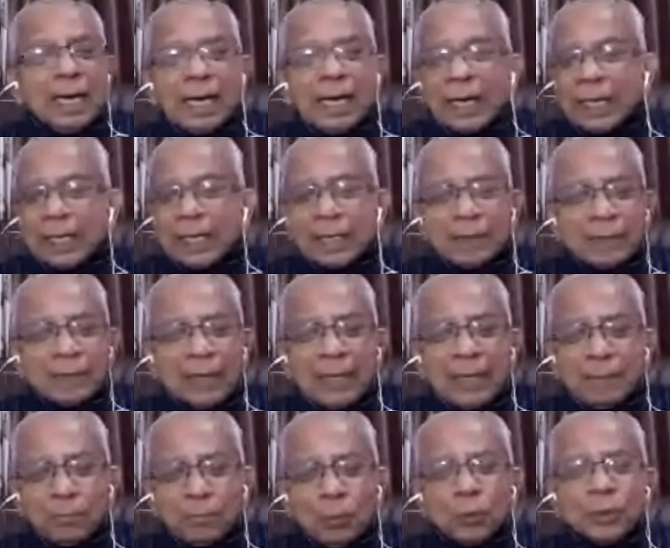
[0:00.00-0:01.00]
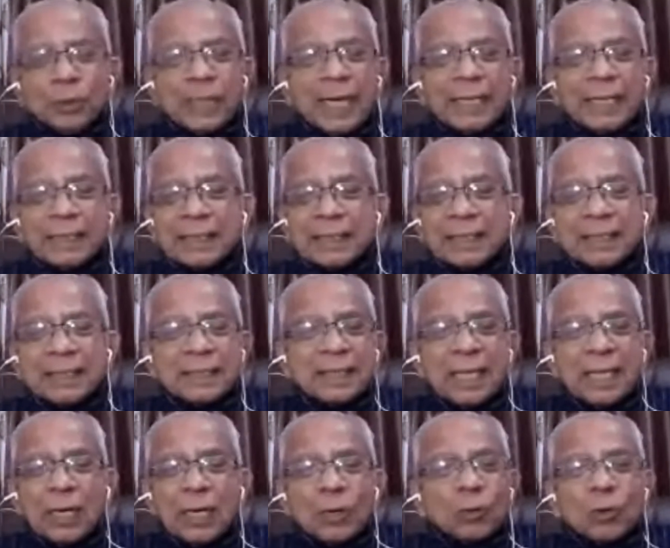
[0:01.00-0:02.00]
uh, in most cases
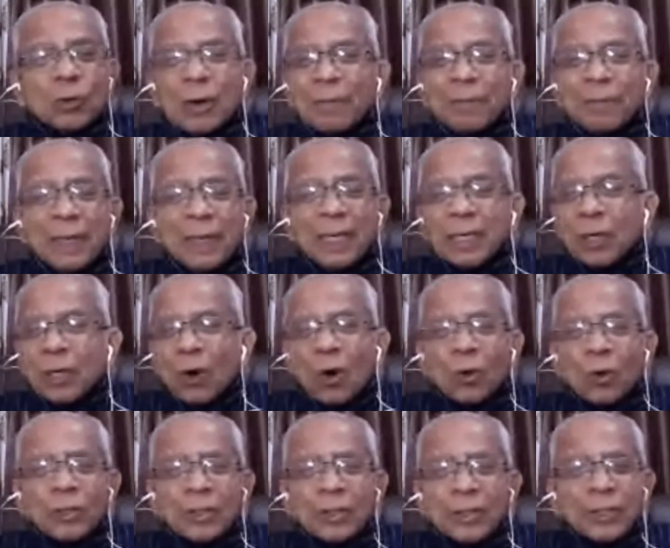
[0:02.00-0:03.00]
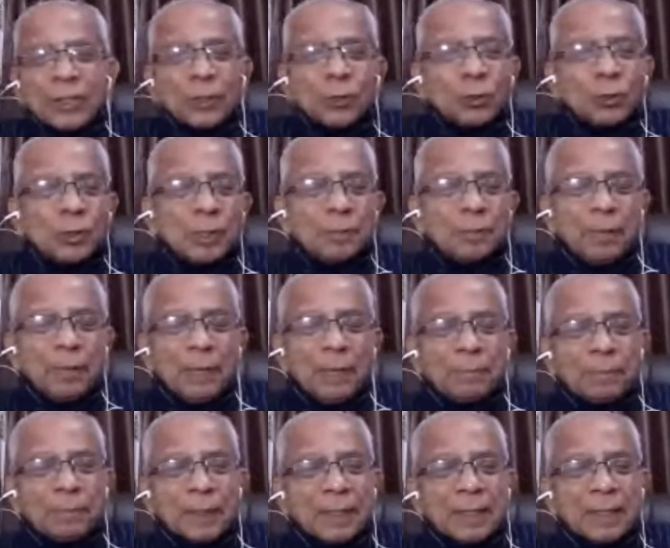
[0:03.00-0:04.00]
who have been ordinary rural
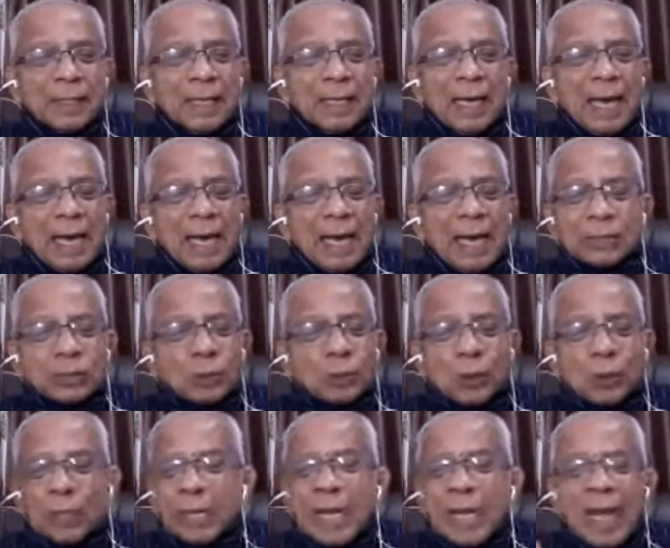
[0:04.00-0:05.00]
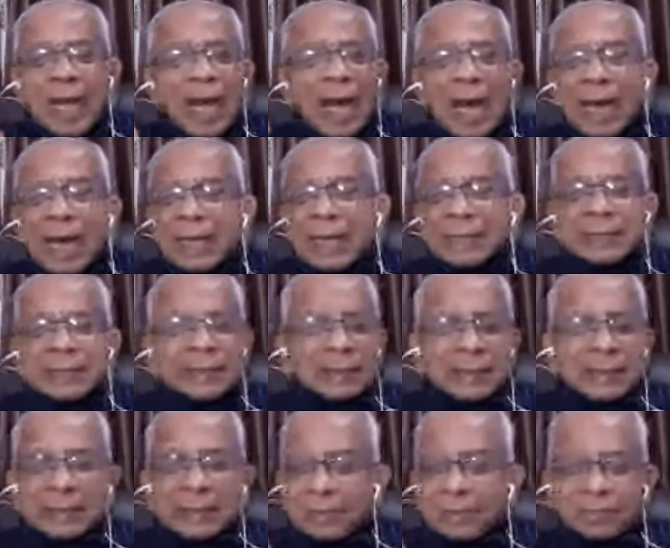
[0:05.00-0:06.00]
people and so on. And,
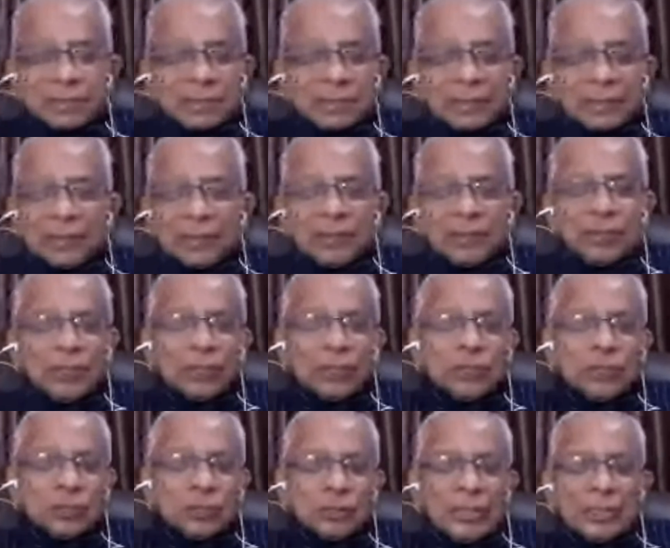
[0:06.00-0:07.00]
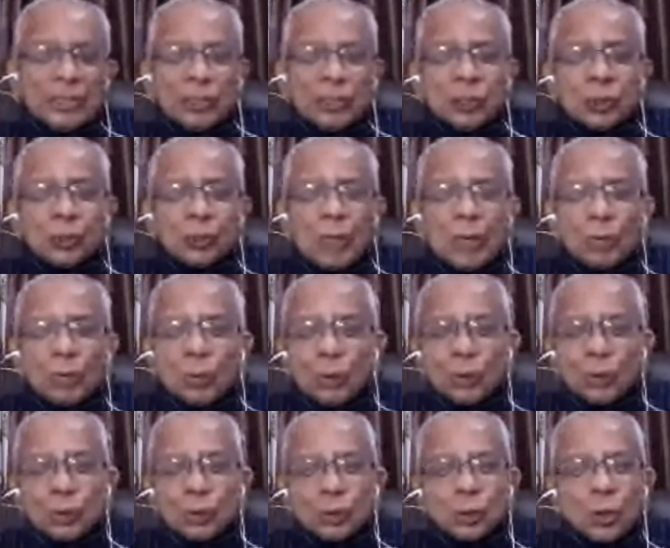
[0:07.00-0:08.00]
um, you know, you're trying to quell what
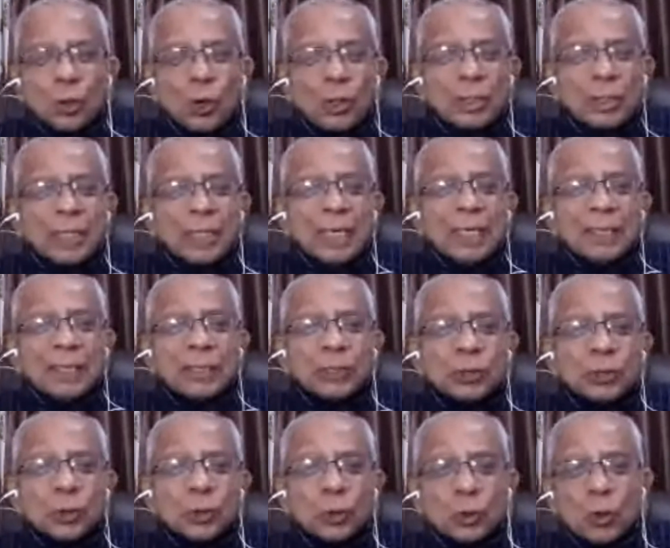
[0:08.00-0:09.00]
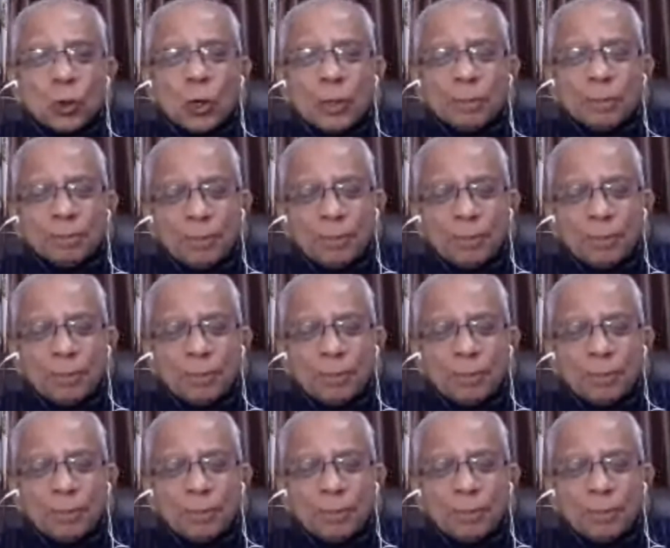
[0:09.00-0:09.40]
is called the so-called